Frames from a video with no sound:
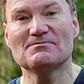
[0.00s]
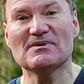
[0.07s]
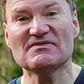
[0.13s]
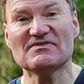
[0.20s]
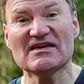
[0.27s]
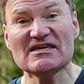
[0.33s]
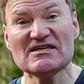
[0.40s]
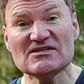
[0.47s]

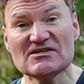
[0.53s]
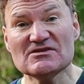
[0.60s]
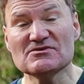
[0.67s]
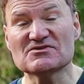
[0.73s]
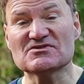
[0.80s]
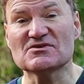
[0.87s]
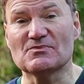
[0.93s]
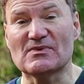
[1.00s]
But they
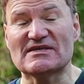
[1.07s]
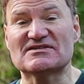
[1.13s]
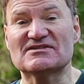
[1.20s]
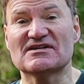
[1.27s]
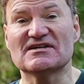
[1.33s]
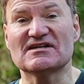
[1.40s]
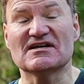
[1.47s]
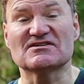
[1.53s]
use the
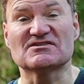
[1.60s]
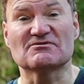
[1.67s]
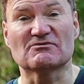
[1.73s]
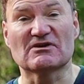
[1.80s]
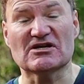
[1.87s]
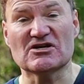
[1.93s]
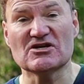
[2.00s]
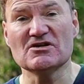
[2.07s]
winter as a
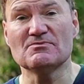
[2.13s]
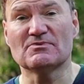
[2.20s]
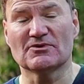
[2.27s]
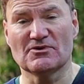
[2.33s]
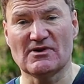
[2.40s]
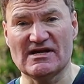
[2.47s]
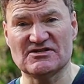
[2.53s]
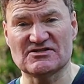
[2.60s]

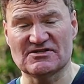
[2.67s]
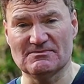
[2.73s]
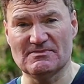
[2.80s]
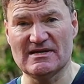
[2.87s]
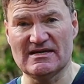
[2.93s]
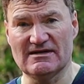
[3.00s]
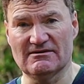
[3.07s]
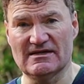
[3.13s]
recuperation
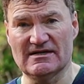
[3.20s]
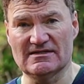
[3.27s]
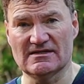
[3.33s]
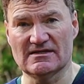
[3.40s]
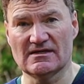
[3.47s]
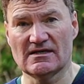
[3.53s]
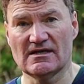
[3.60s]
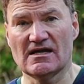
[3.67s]
period.
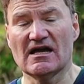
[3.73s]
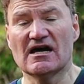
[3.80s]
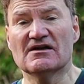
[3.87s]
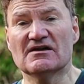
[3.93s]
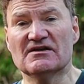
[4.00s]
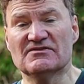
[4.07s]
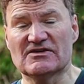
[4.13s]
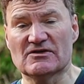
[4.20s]

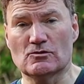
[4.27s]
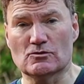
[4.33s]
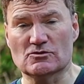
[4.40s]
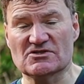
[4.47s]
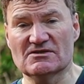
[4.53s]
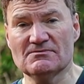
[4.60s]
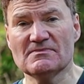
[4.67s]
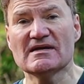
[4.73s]
And the
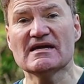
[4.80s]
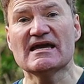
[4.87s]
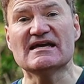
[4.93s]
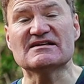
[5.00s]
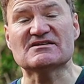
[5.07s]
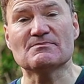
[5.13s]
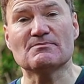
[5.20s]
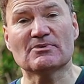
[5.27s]
autumn
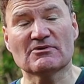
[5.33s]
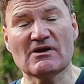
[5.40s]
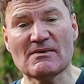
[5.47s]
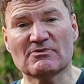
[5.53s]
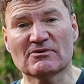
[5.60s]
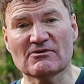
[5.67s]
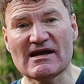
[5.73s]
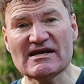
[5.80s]
is a
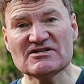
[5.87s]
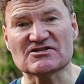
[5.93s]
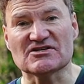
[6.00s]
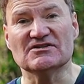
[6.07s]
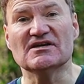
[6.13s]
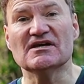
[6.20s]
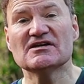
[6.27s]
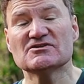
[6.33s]

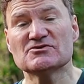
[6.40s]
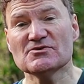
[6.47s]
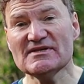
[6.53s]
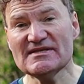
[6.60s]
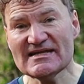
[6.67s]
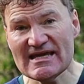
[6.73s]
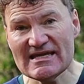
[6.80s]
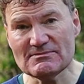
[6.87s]
preparation to
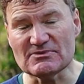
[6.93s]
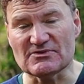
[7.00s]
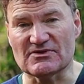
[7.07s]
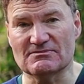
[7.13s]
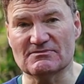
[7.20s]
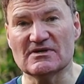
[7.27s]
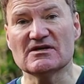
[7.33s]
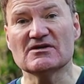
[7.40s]
enable
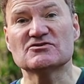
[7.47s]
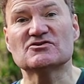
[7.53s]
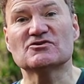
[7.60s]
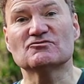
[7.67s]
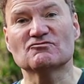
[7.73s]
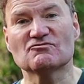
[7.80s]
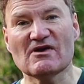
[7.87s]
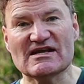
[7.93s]
them
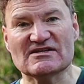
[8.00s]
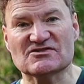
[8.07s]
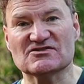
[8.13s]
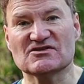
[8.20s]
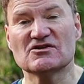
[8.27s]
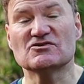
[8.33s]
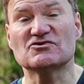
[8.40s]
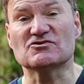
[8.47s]
to
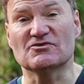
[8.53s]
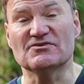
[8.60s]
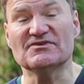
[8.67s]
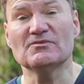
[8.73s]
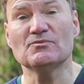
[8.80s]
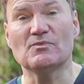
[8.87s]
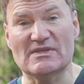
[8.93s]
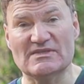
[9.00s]
rest during
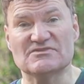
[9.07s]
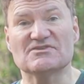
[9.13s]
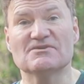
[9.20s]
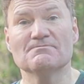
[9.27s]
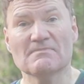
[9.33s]
the winter